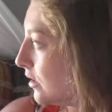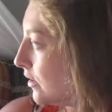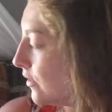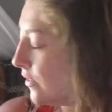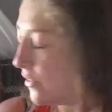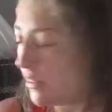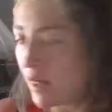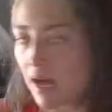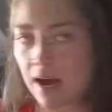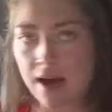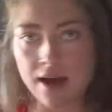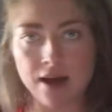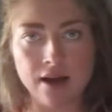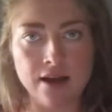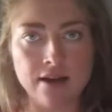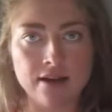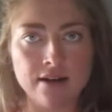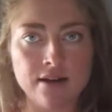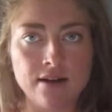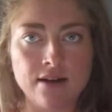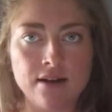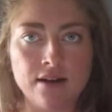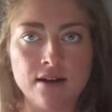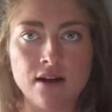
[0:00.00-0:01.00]
that
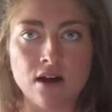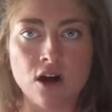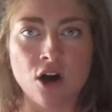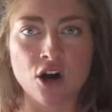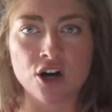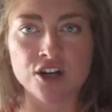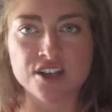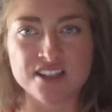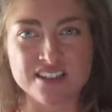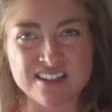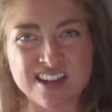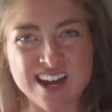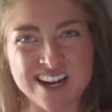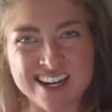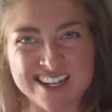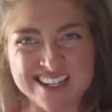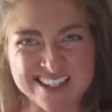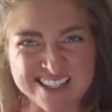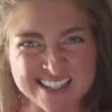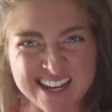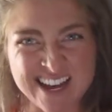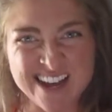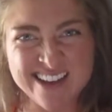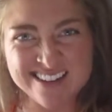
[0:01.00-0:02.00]
are kind of
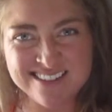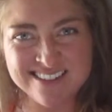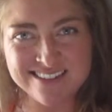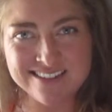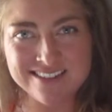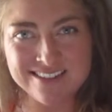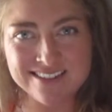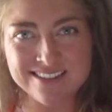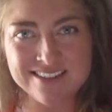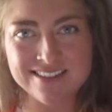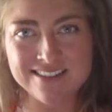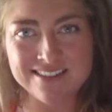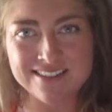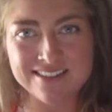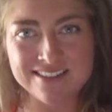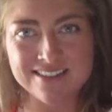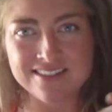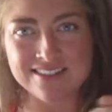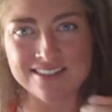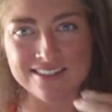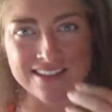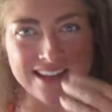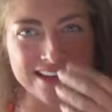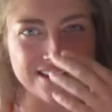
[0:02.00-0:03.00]
dead,
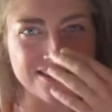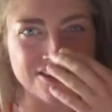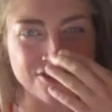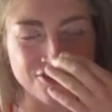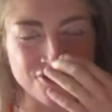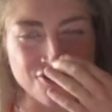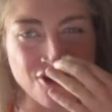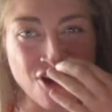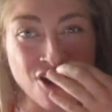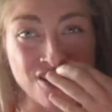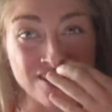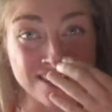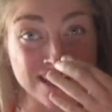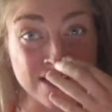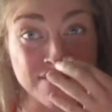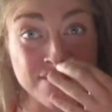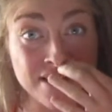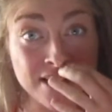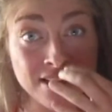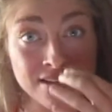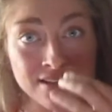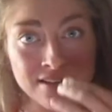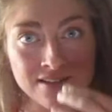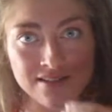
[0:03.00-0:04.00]
like they're not
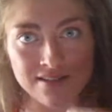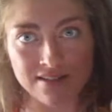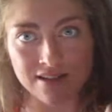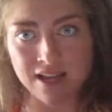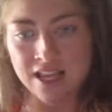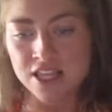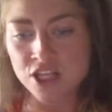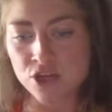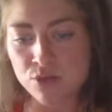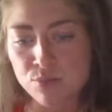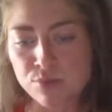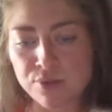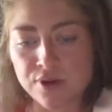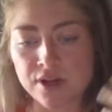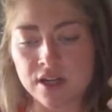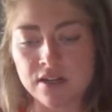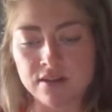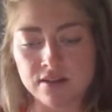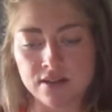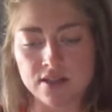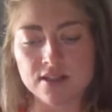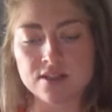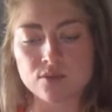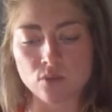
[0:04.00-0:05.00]
living, and you bring in
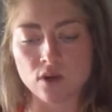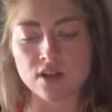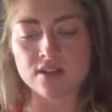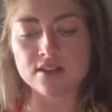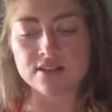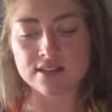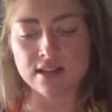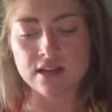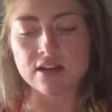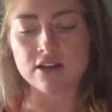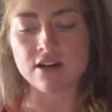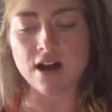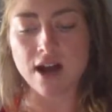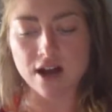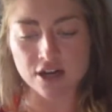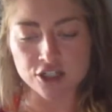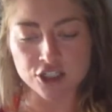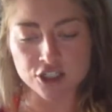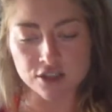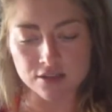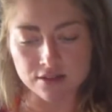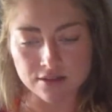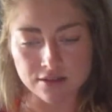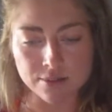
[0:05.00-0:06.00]
these ones that are
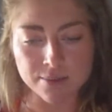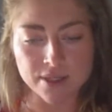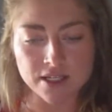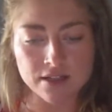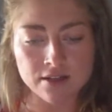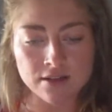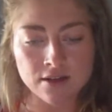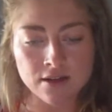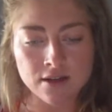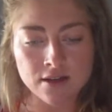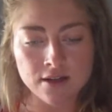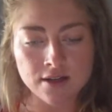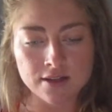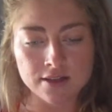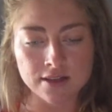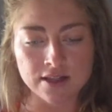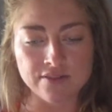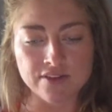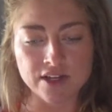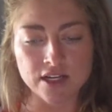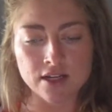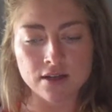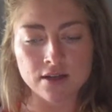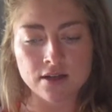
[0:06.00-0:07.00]
actually
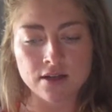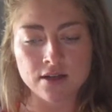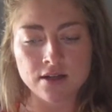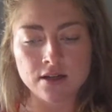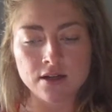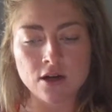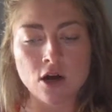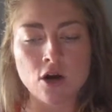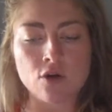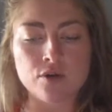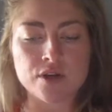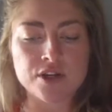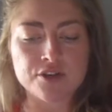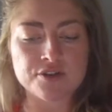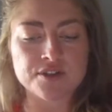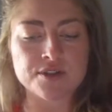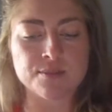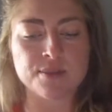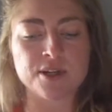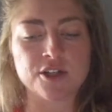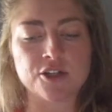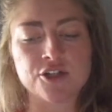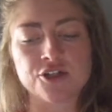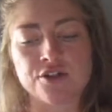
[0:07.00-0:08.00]
living. Oh, here's a
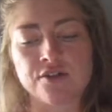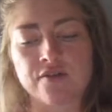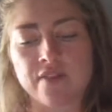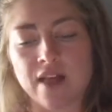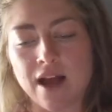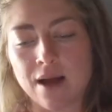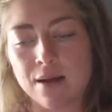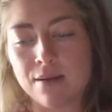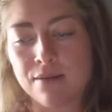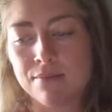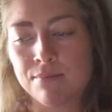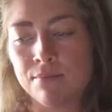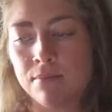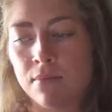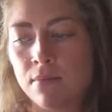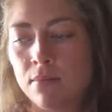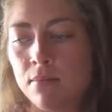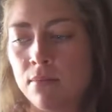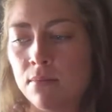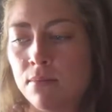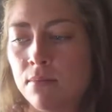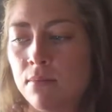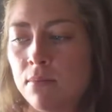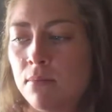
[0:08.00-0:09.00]
picture of that
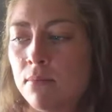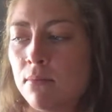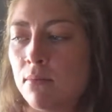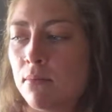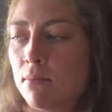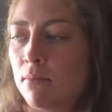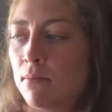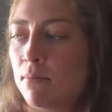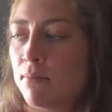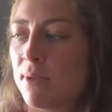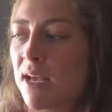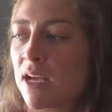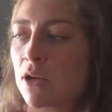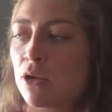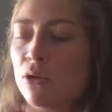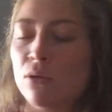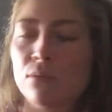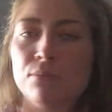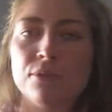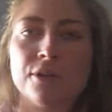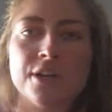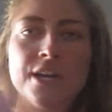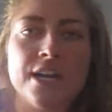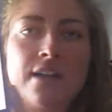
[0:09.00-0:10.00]
pickle
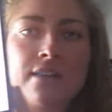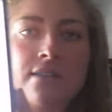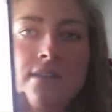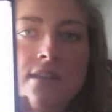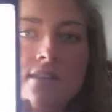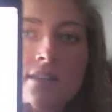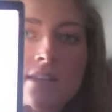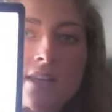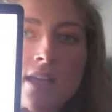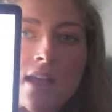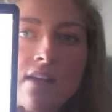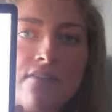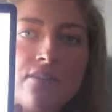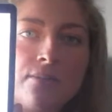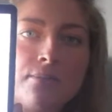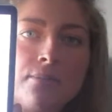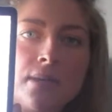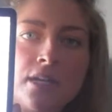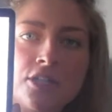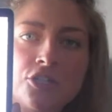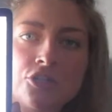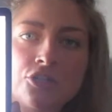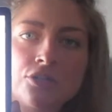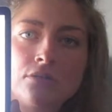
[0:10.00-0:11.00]
brand that they have at
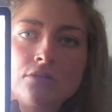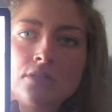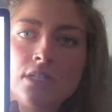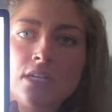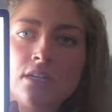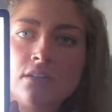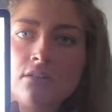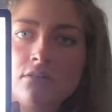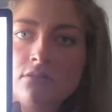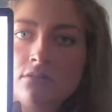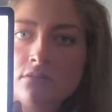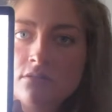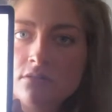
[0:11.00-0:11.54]
Metro now.